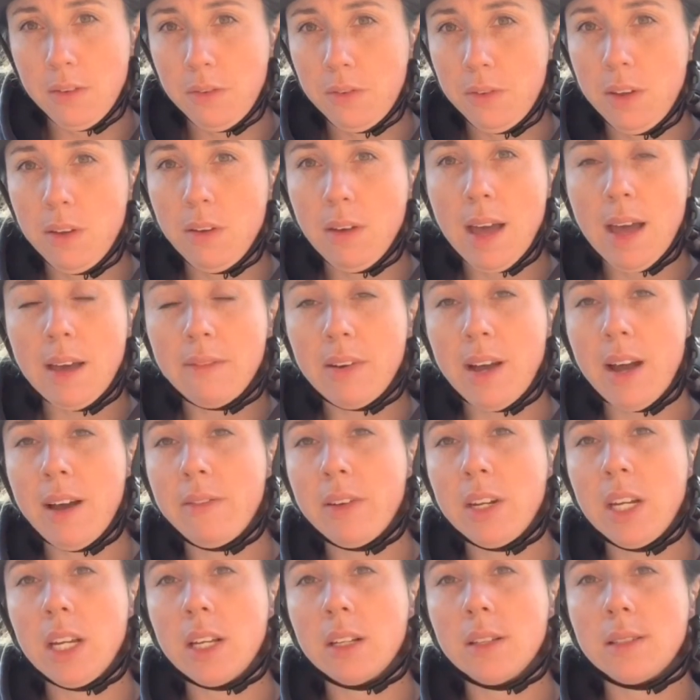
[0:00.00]
you ever have
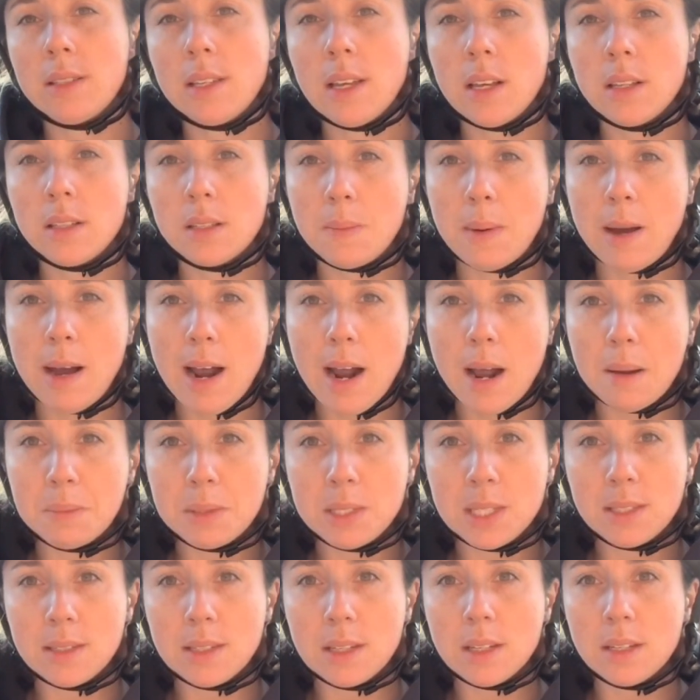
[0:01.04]
any concerns about
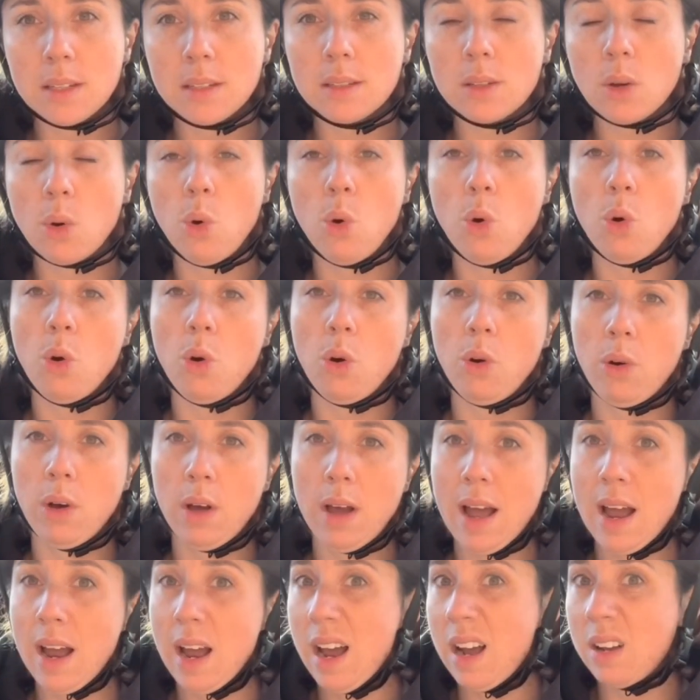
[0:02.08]
abscesses or
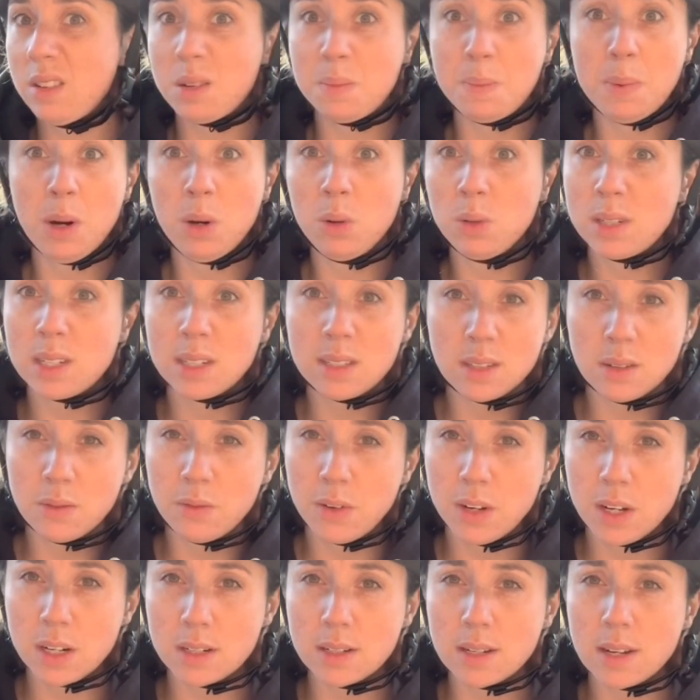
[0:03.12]
how to poultice a
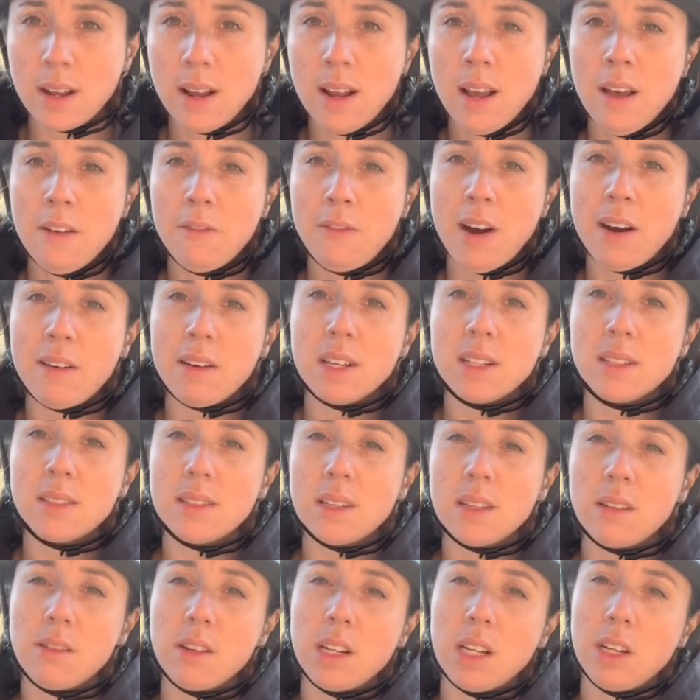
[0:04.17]
foot. Farriers
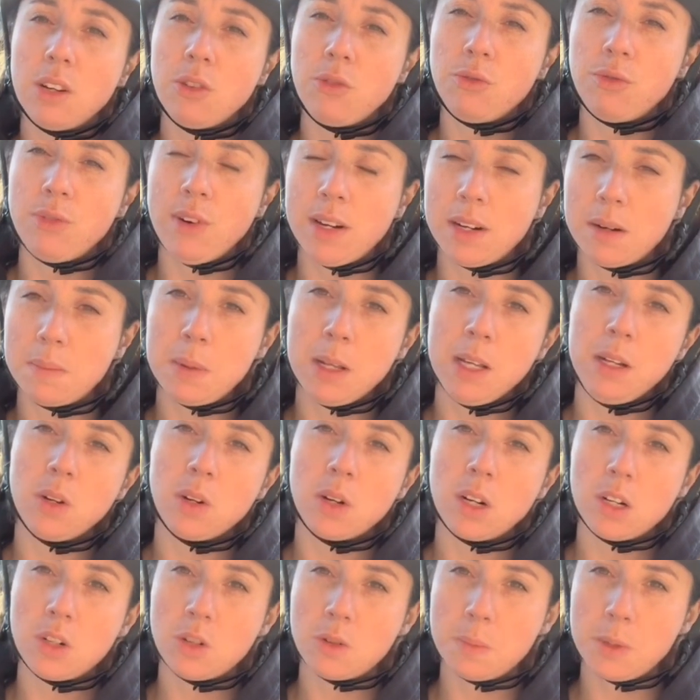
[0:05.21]
are incredibly
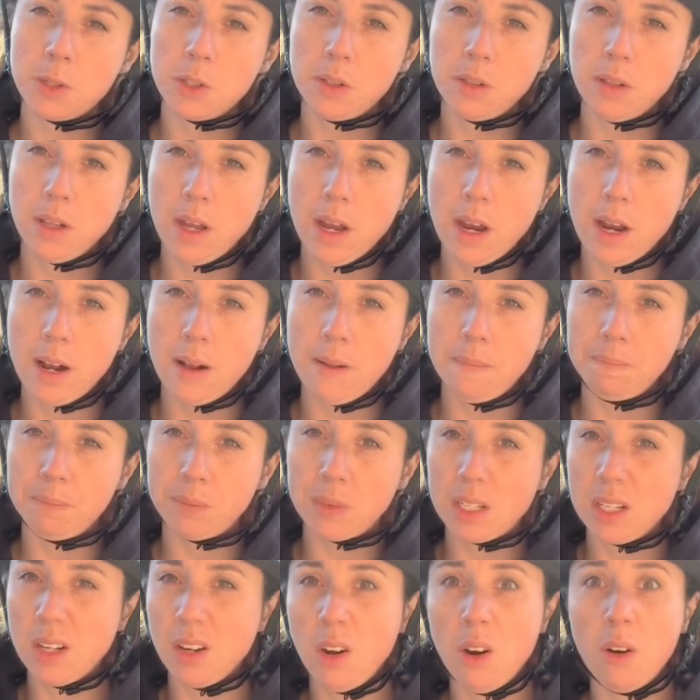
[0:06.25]
knowledgeable,
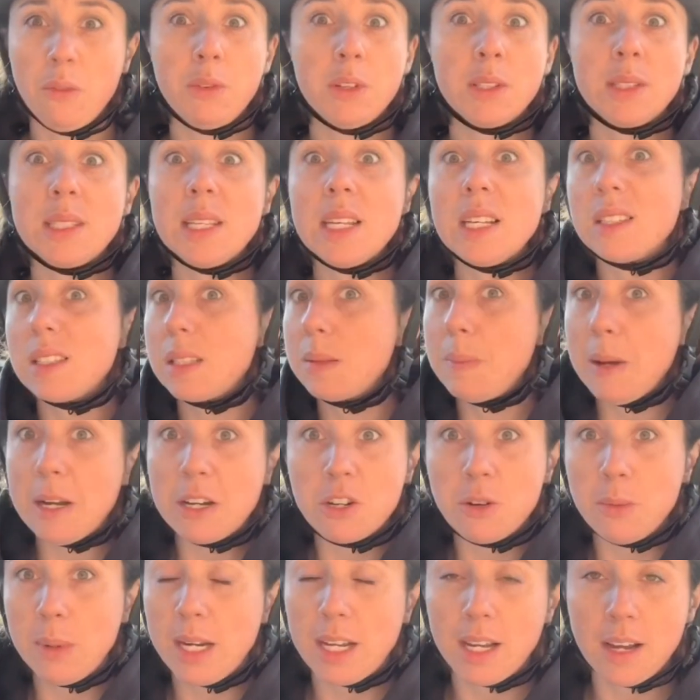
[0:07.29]
obviously,
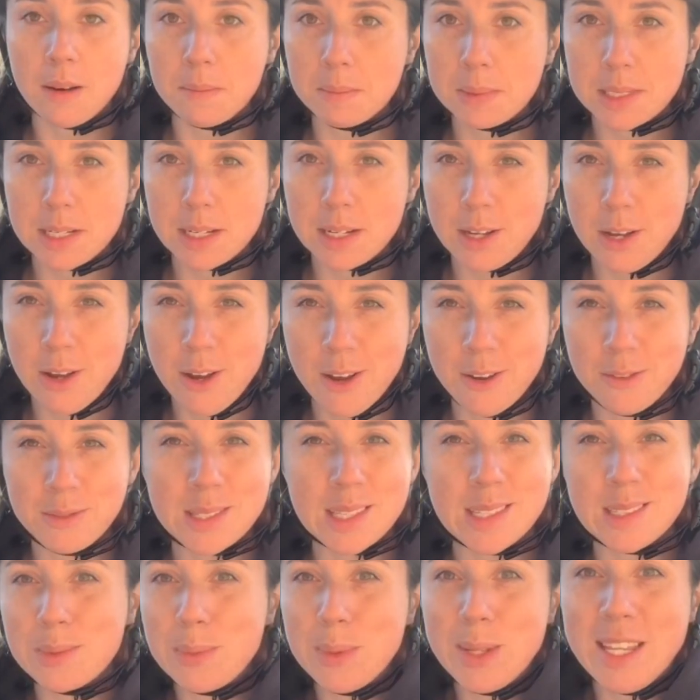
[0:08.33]
especially when it comes to the hooves,
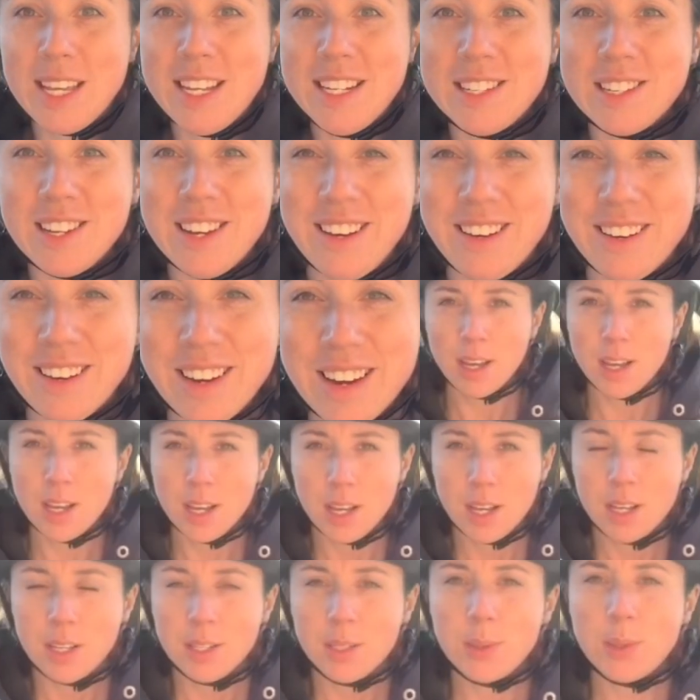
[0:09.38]
it's what they do.
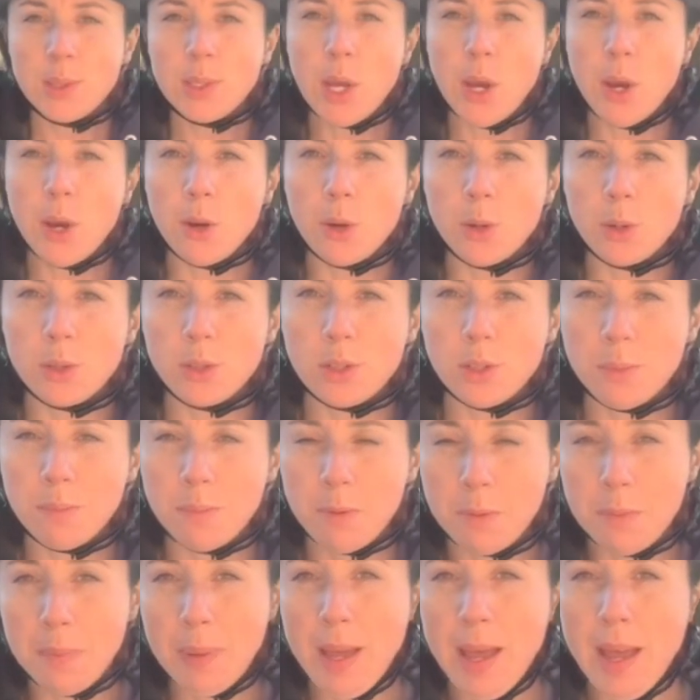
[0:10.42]
So to
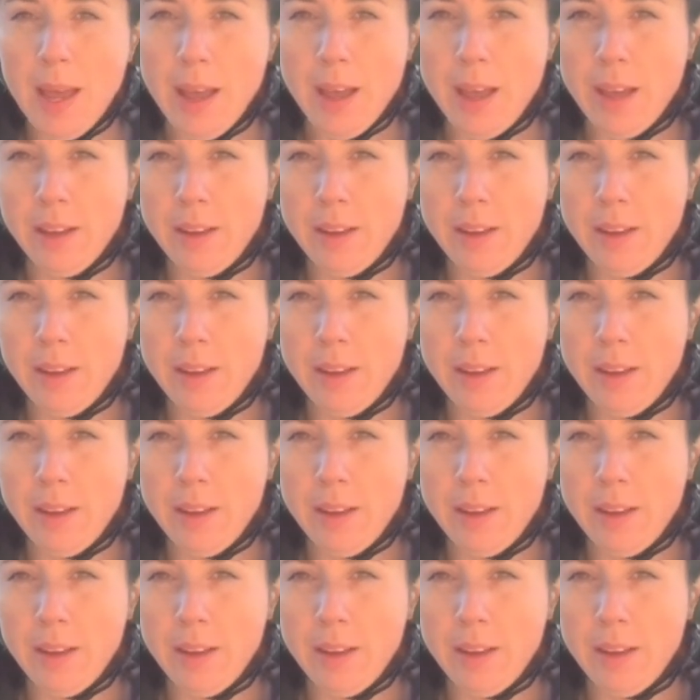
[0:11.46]
prepare